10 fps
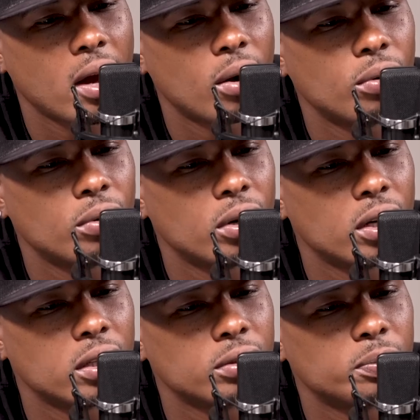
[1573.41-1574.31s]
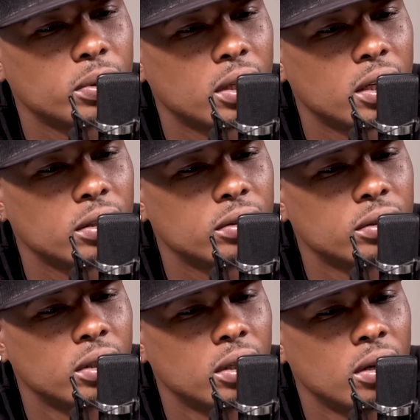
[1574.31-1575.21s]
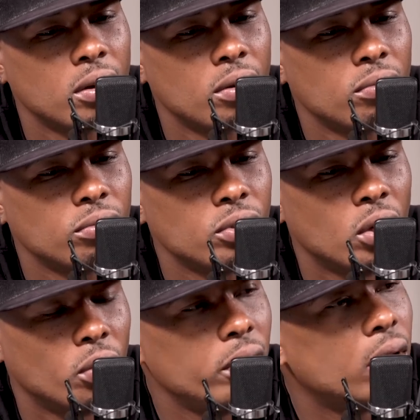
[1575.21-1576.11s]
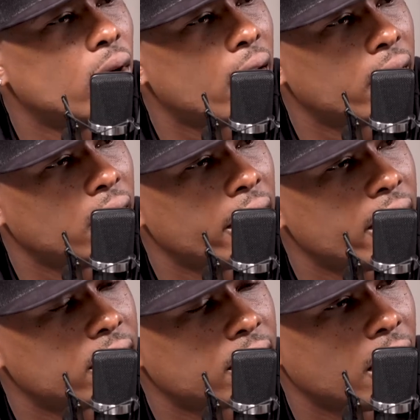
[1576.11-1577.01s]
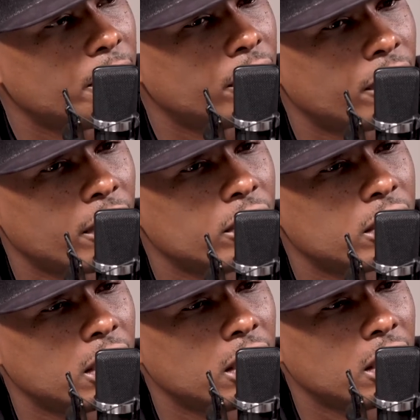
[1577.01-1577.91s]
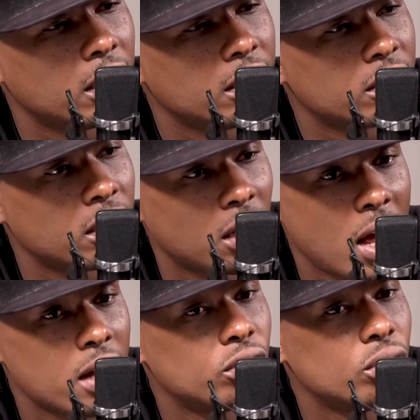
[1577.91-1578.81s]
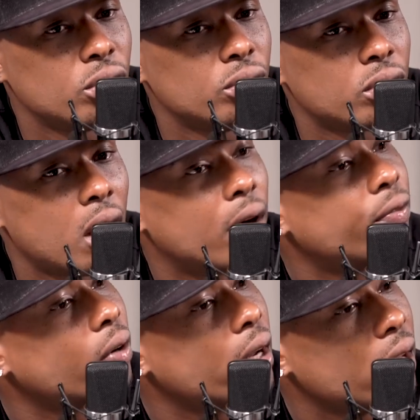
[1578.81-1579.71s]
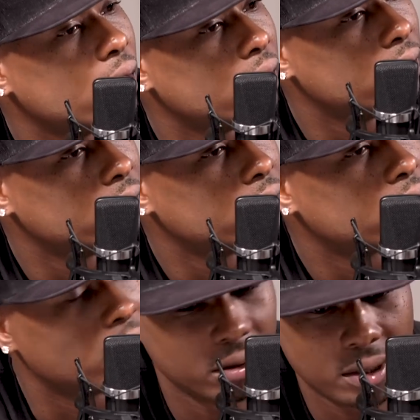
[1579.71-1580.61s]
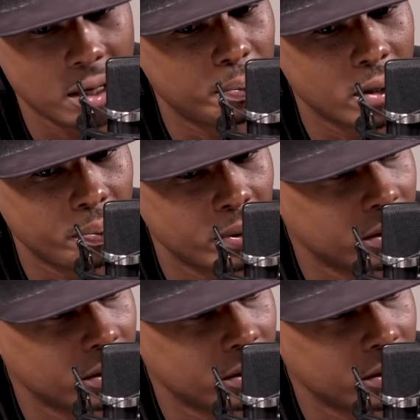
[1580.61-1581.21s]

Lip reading: how it was, because, you know, we know how the landscape of everything is, and a lot of dudes are afraid to step up